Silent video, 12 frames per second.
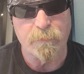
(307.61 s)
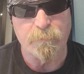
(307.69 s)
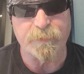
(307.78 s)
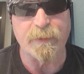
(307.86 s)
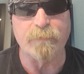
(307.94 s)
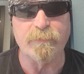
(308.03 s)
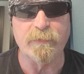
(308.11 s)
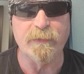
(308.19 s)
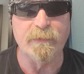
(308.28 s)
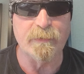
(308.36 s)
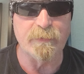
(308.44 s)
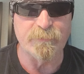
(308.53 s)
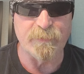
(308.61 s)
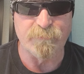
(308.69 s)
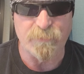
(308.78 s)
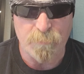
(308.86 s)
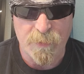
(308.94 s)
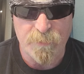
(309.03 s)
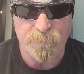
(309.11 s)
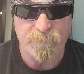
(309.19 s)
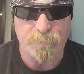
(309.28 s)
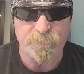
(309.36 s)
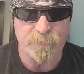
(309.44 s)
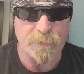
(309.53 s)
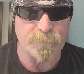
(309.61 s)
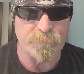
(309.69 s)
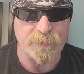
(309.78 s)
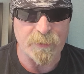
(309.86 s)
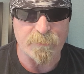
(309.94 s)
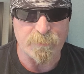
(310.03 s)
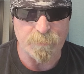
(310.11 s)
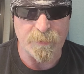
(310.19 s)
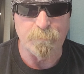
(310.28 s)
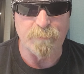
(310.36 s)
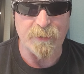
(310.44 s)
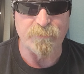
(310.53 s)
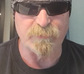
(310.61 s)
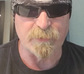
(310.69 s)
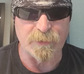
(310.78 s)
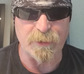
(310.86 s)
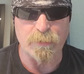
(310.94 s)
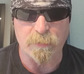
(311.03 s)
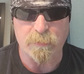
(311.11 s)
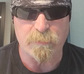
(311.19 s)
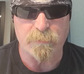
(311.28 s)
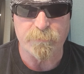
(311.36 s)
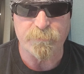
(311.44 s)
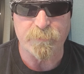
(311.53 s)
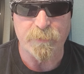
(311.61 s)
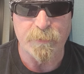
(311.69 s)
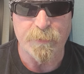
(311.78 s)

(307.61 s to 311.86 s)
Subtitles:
What they've really done is they've diminished themselves down to being basically hookers